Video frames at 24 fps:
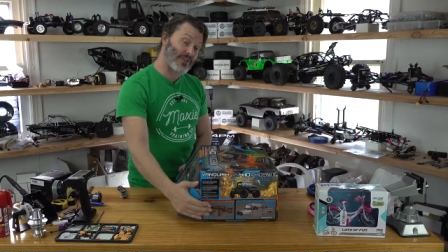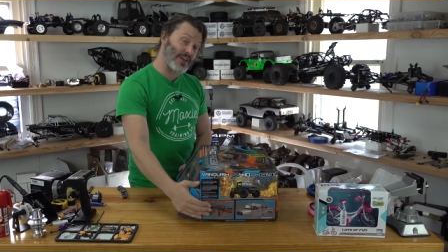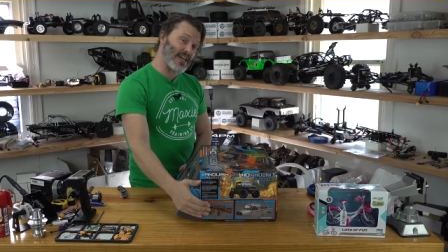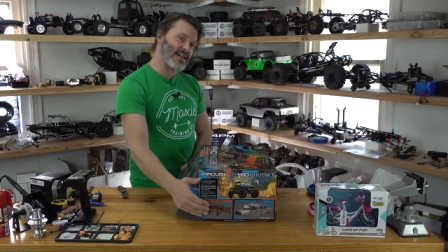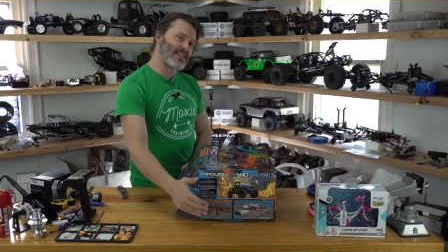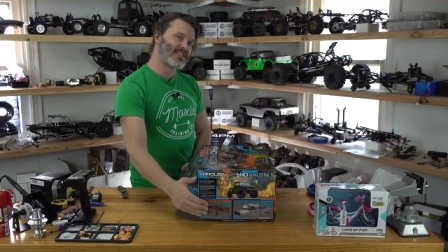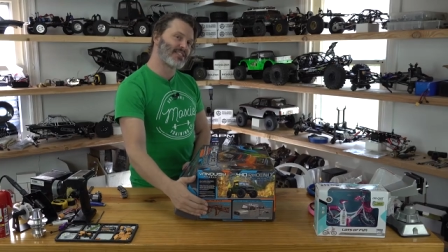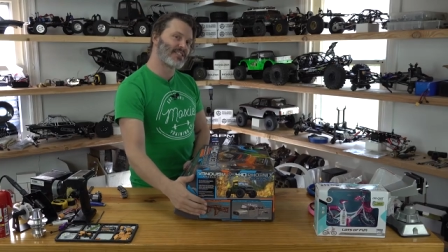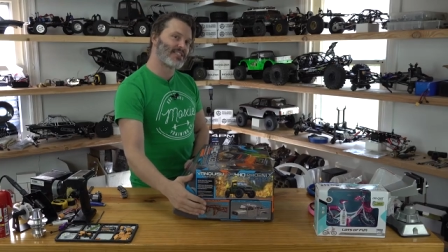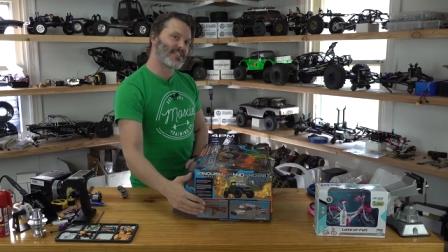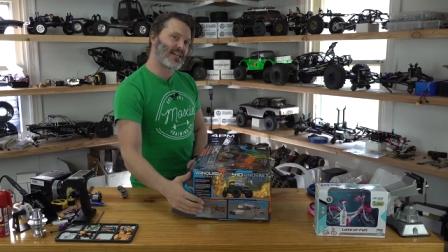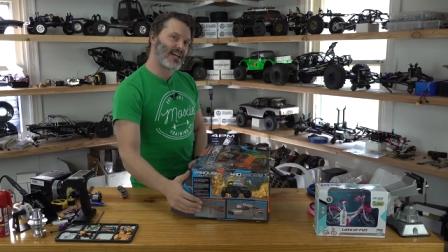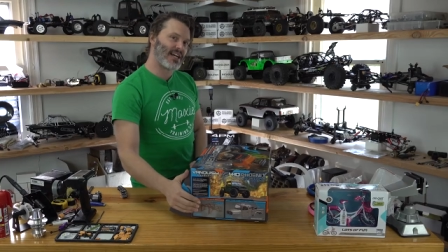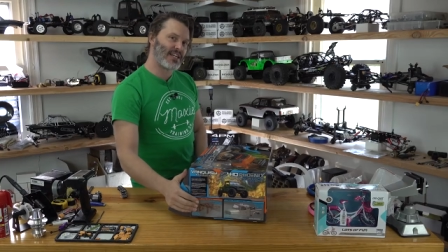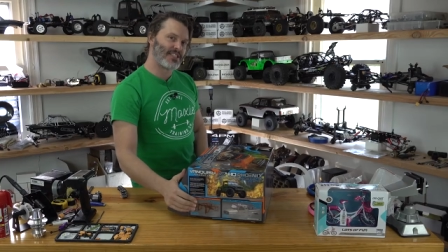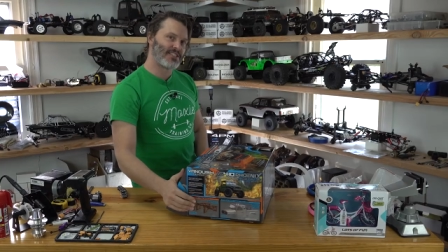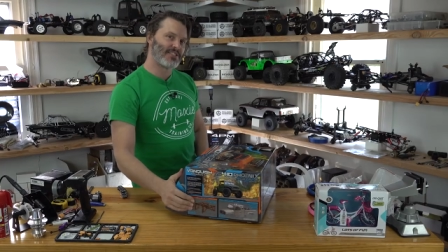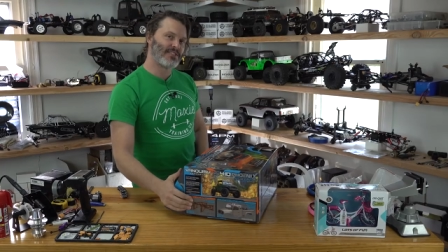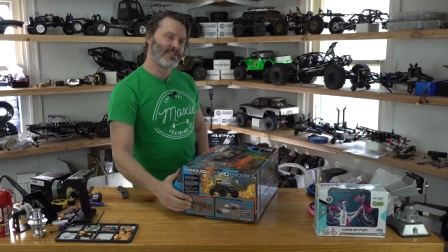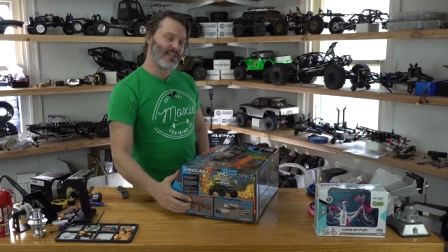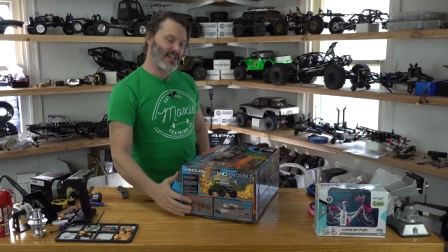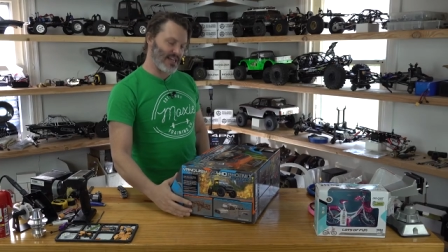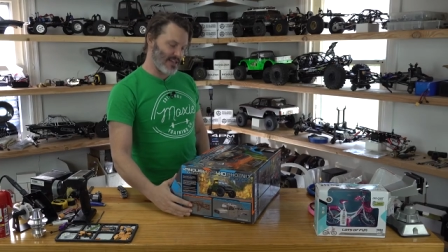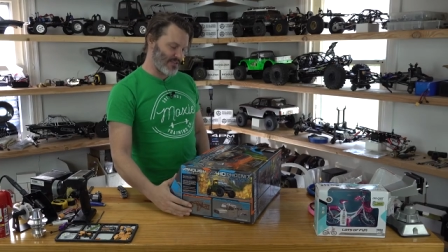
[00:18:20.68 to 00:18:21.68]
on the inside
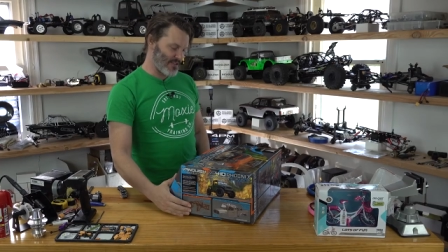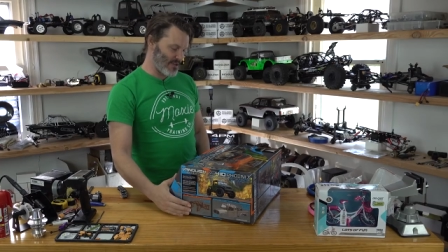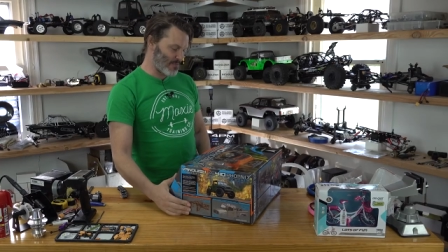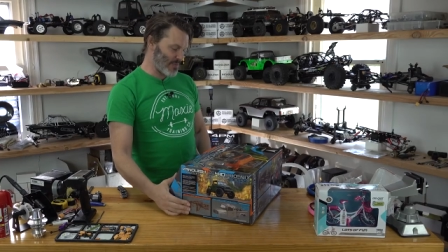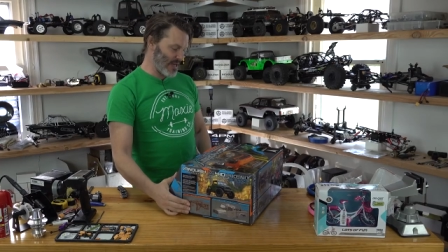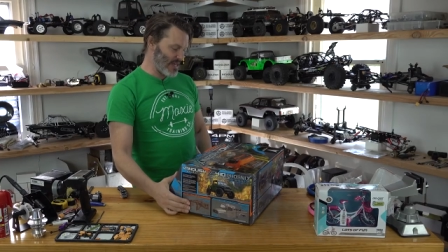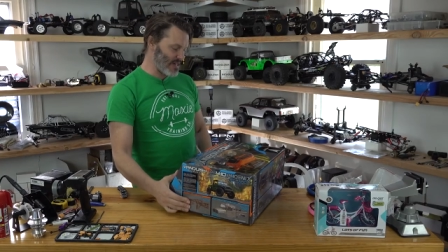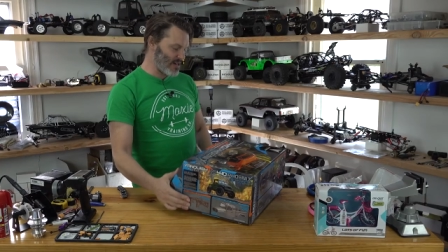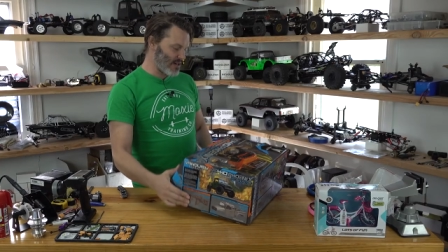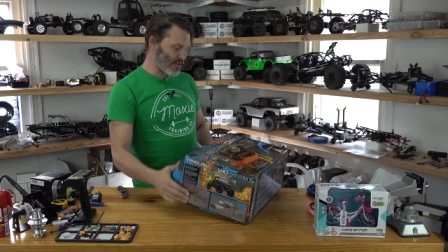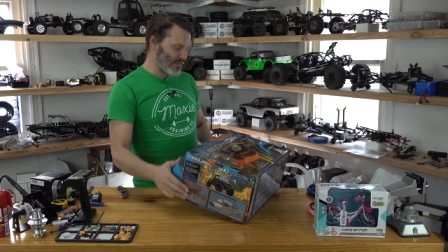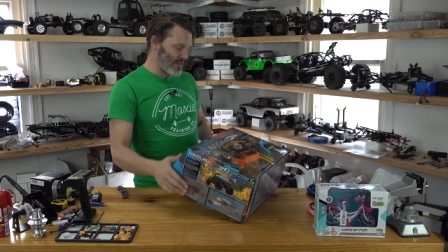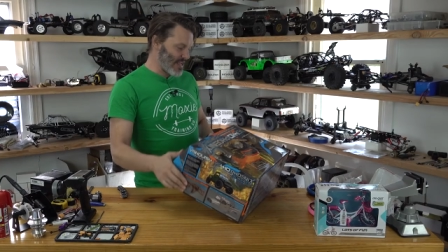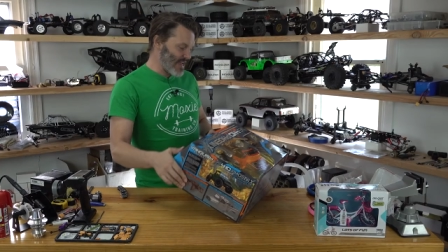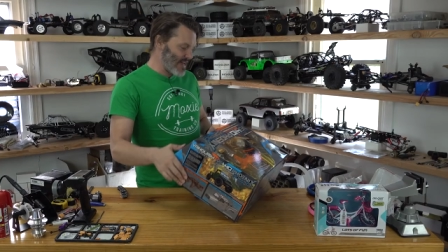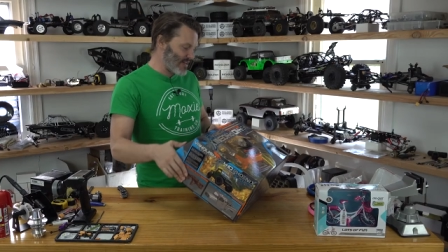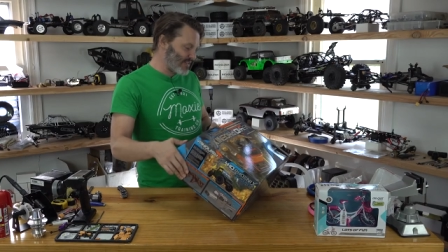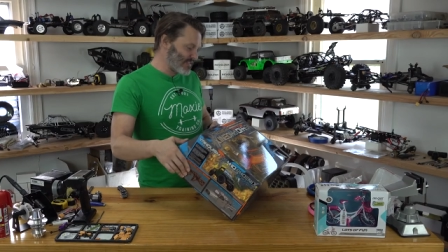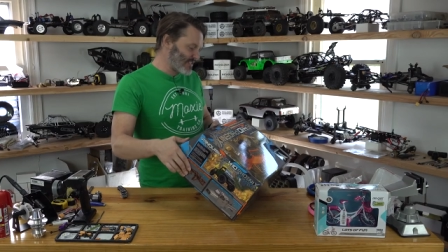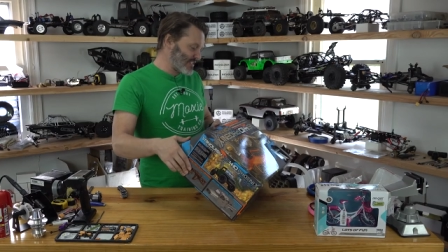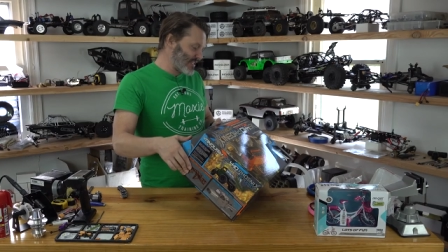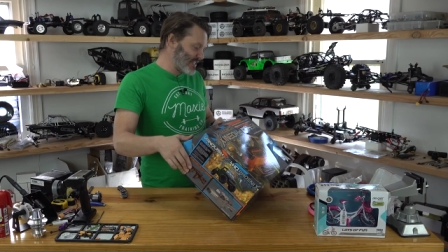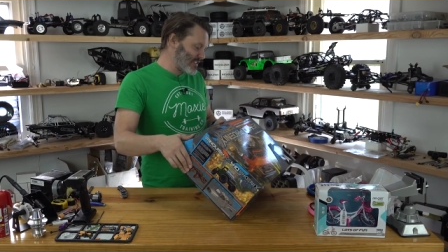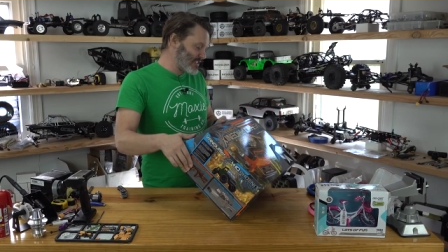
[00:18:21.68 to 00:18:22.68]
and then painted on the
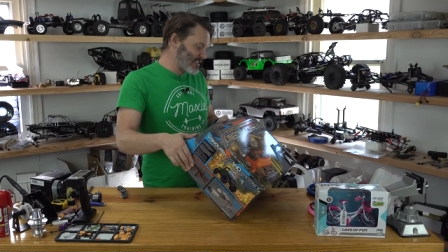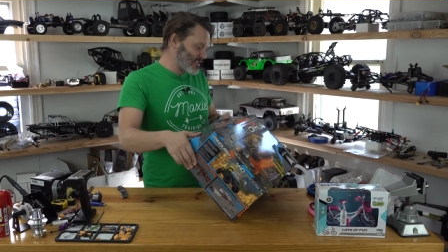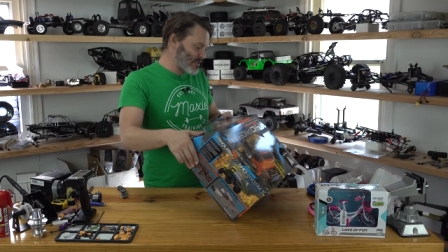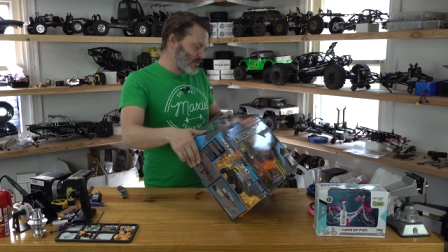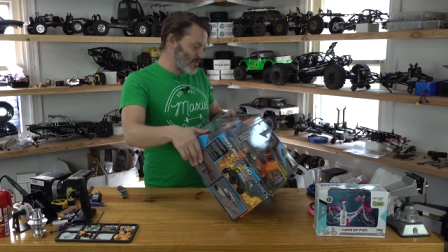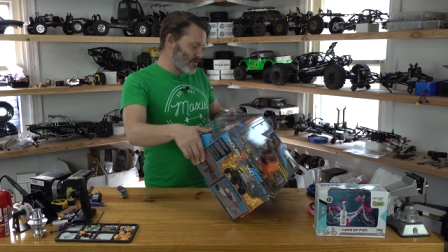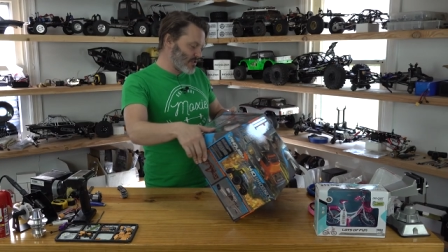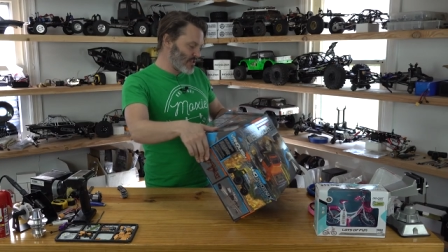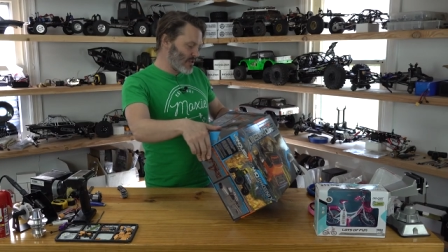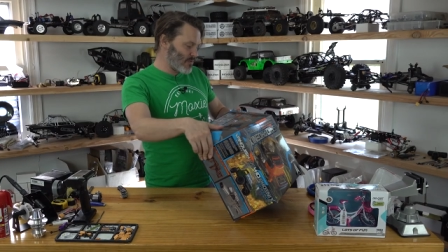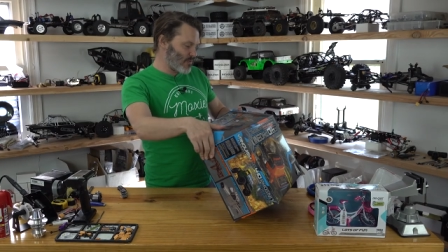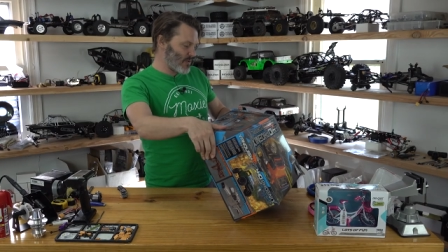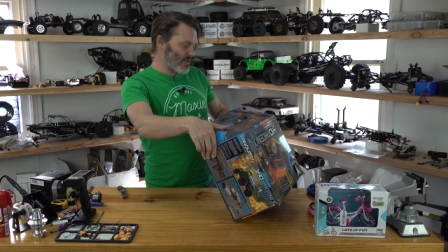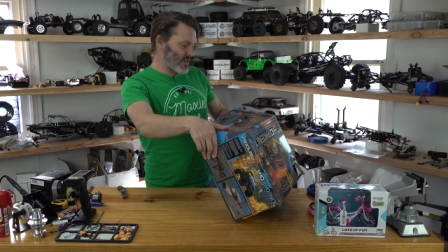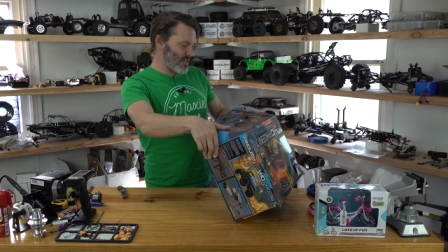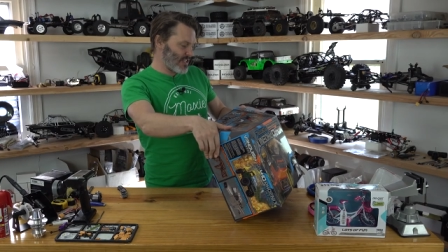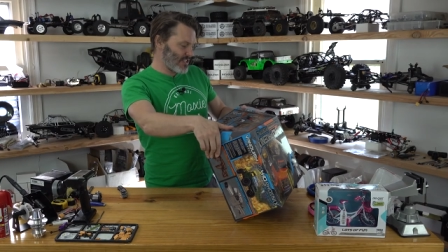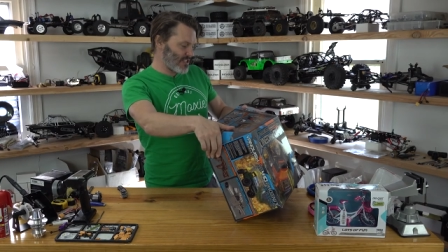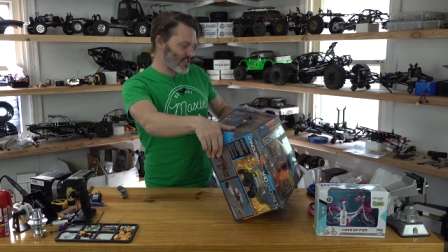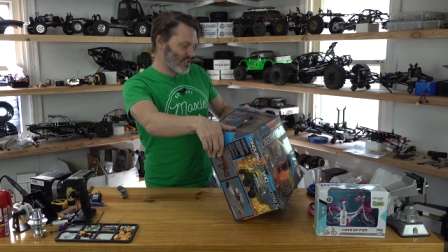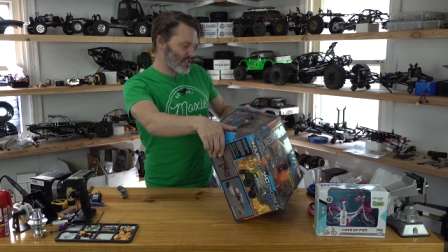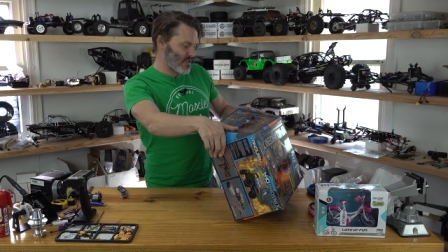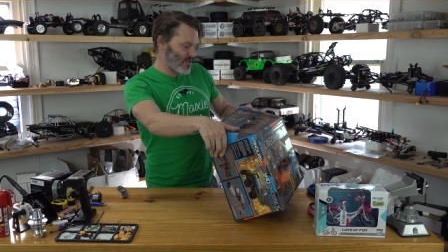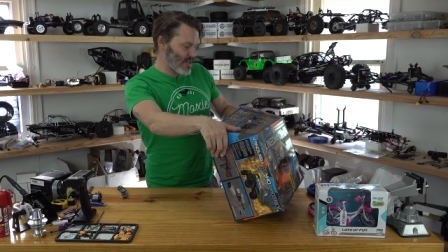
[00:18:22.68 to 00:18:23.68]
outside so that when
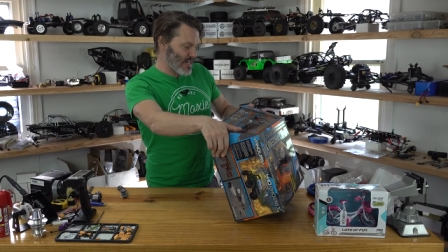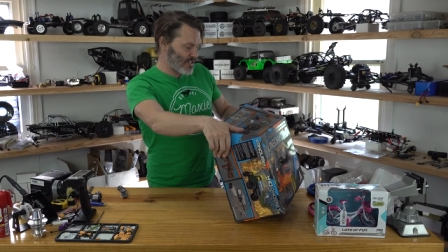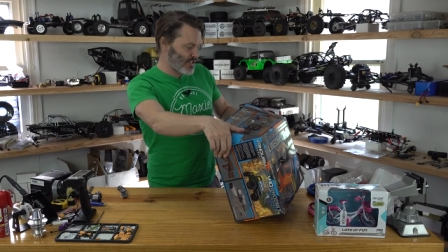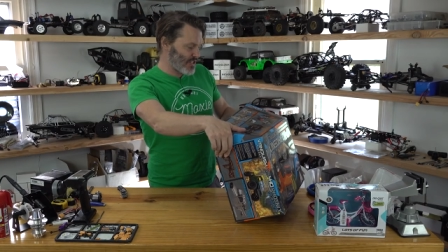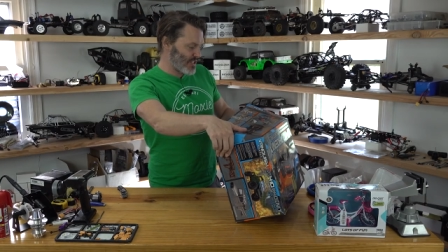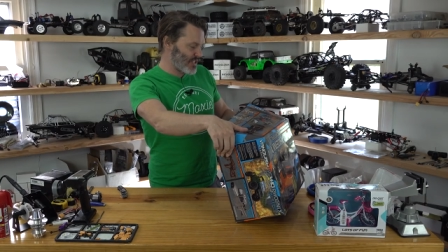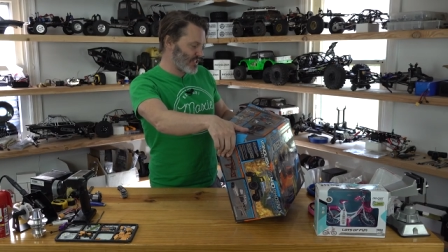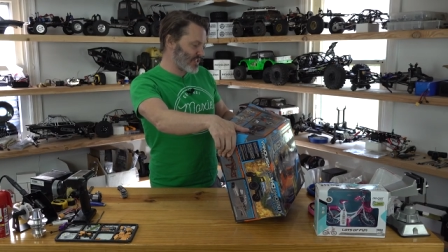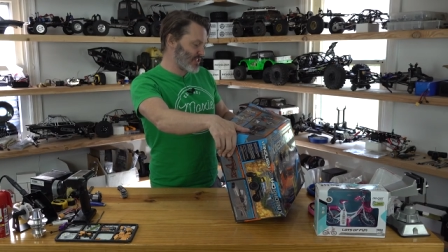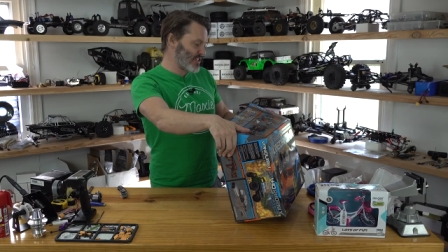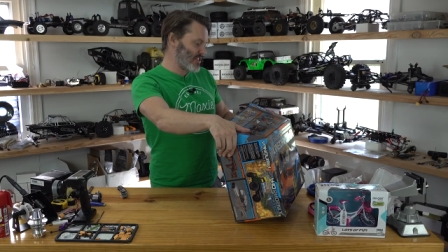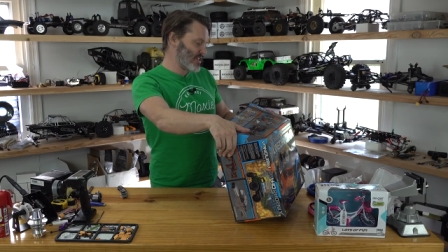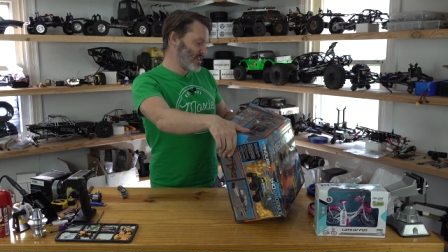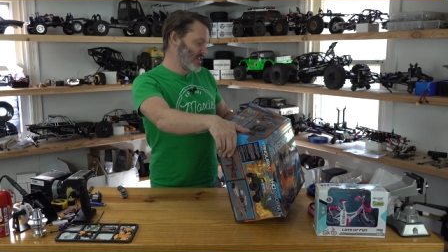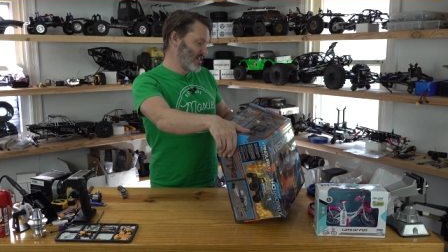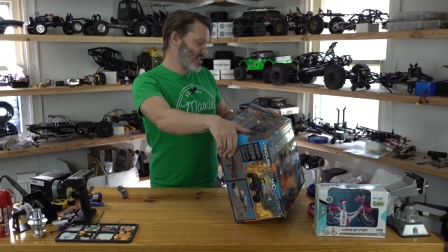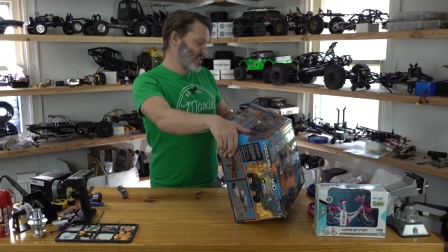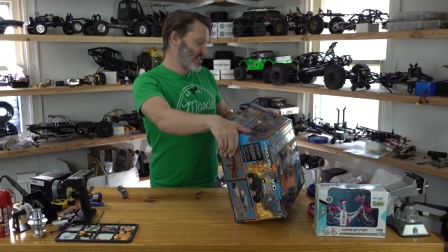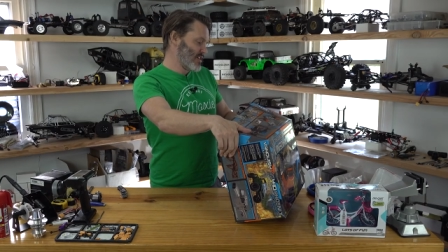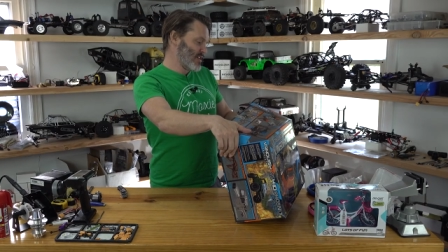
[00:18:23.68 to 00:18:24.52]
it scratches,